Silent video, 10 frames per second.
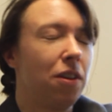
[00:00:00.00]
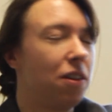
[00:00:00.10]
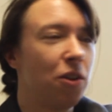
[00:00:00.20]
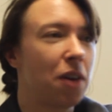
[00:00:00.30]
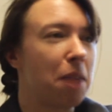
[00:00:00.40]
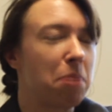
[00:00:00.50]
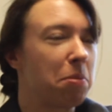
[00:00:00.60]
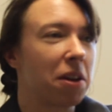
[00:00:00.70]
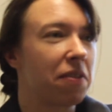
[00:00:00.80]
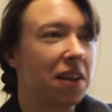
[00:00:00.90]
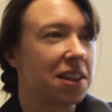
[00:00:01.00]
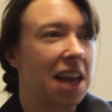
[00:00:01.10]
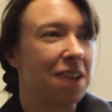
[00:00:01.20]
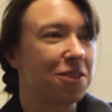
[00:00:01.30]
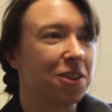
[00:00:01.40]
UK Public Affairs
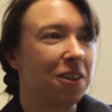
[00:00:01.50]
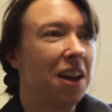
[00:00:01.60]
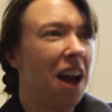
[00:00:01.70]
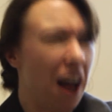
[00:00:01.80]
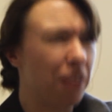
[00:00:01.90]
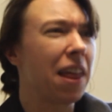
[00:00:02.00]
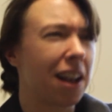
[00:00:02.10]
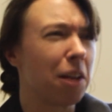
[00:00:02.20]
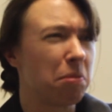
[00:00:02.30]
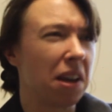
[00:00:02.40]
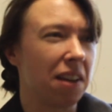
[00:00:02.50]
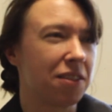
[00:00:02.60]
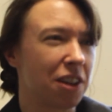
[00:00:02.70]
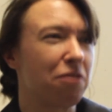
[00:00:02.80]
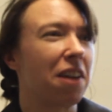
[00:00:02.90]
Council, and that'll be
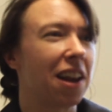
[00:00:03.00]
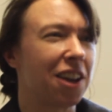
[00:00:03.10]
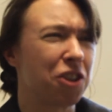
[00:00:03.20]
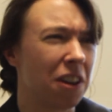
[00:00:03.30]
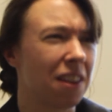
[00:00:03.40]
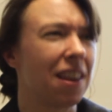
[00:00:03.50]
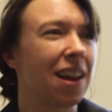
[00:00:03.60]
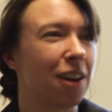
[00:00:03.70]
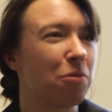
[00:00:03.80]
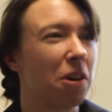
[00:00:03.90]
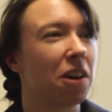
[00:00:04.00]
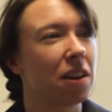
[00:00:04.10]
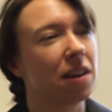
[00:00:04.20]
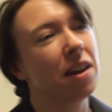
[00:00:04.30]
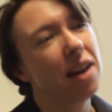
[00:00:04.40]
self-regulation, and that'll
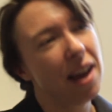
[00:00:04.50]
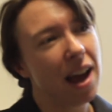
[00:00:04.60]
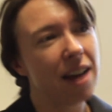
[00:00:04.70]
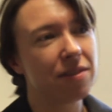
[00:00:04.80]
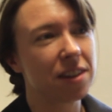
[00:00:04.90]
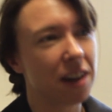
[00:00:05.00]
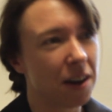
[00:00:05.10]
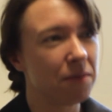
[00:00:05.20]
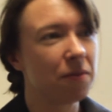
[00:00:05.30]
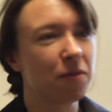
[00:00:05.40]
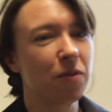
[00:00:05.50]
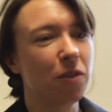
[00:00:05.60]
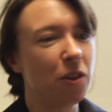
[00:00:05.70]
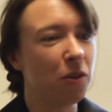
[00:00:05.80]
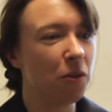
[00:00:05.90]
work. And every time
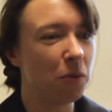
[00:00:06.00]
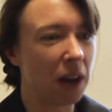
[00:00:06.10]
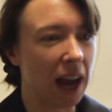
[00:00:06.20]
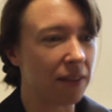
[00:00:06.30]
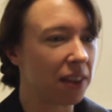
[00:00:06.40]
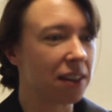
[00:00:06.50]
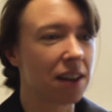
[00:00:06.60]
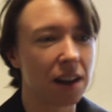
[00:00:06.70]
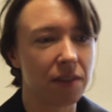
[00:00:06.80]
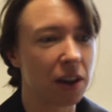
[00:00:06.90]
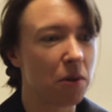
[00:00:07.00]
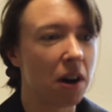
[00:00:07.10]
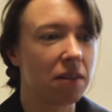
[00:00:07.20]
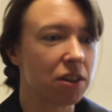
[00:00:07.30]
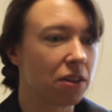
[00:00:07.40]
we have these kind of
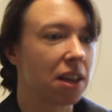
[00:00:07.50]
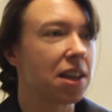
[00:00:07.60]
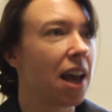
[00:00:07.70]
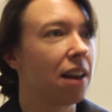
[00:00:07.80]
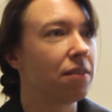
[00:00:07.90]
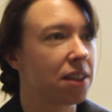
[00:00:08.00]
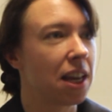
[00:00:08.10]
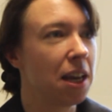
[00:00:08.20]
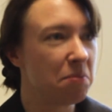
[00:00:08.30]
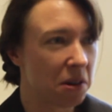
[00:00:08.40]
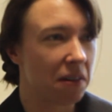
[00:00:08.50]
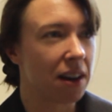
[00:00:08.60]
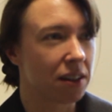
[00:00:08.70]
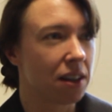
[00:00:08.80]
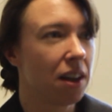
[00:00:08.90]
inquiries, or there's a head of steam
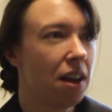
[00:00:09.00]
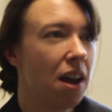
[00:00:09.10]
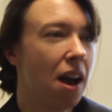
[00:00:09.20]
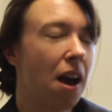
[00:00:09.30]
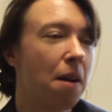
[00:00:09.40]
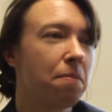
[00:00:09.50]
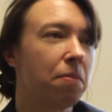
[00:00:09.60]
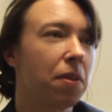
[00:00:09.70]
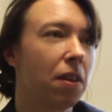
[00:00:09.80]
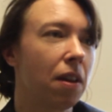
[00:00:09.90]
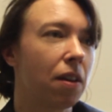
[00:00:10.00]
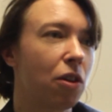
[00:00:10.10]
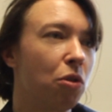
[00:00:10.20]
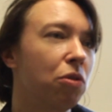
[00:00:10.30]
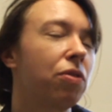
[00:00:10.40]
around
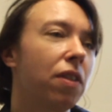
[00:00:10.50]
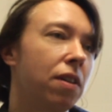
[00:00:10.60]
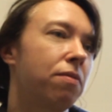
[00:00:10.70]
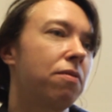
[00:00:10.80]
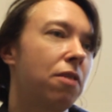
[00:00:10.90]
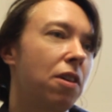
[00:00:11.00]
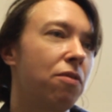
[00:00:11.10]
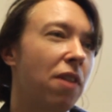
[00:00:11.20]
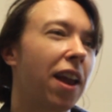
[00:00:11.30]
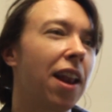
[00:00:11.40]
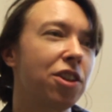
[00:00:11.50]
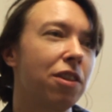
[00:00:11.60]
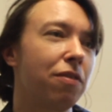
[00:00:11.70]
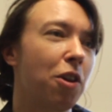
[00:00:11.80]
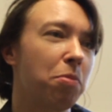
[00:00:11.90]
calls for
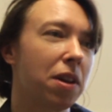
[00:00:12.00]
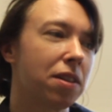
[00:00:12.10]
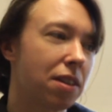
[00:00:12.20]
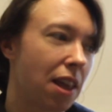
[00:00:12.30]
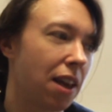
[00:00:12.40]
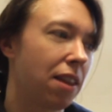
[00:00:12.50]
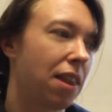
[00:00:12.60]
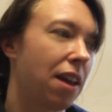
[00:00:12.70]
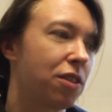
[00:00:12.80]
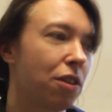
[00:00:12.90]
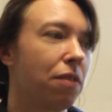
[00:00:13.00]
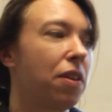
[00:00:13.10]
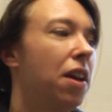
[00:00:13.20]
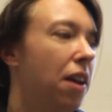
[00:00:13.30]
regulation of lobbyists, they sort of